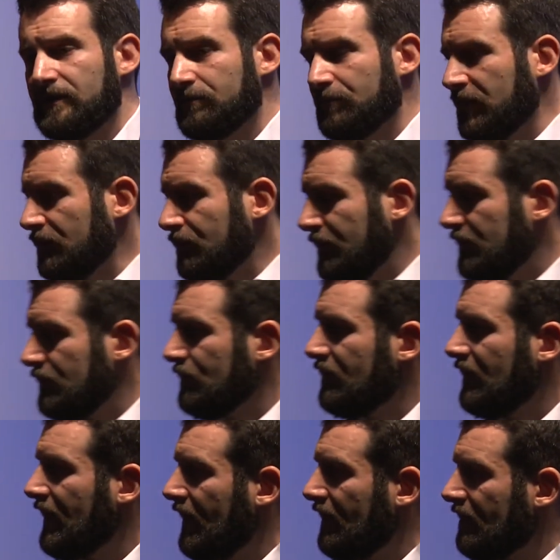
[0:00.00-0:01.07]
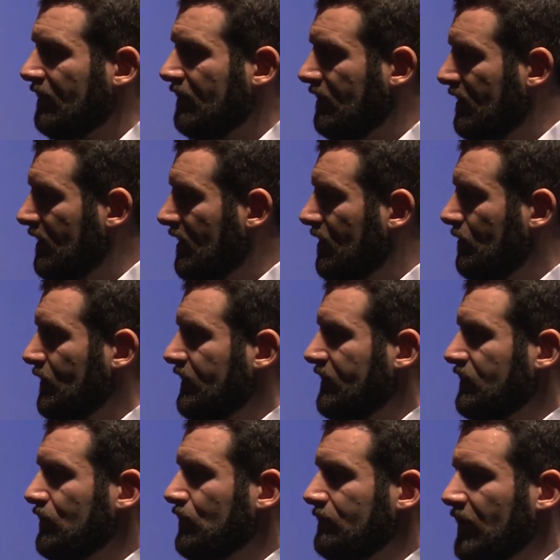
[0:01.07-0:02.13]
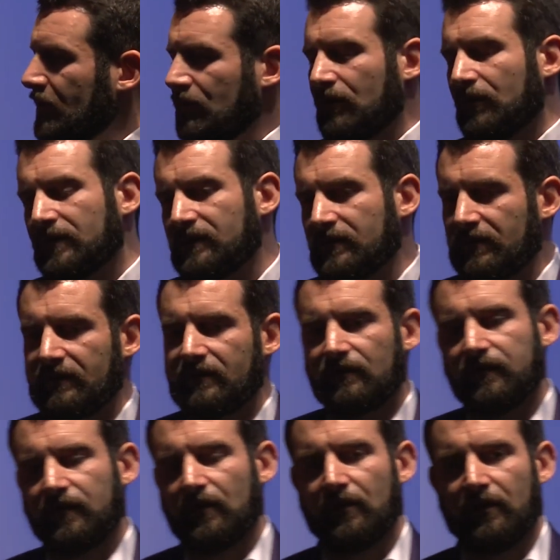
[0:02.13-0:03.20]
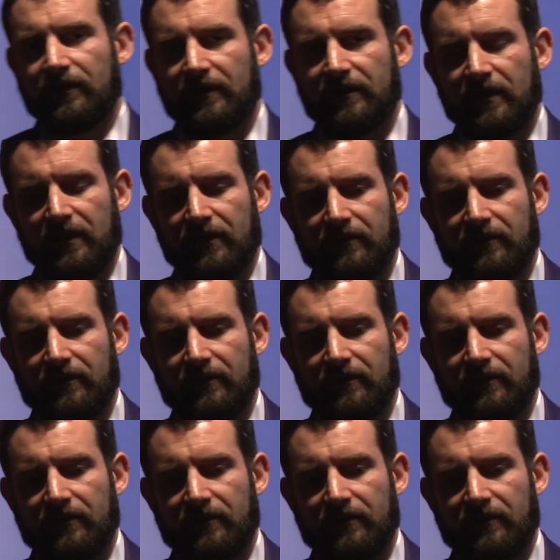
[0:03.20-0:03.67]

but if we do that, and we assume that, oh, it's a flaw in the data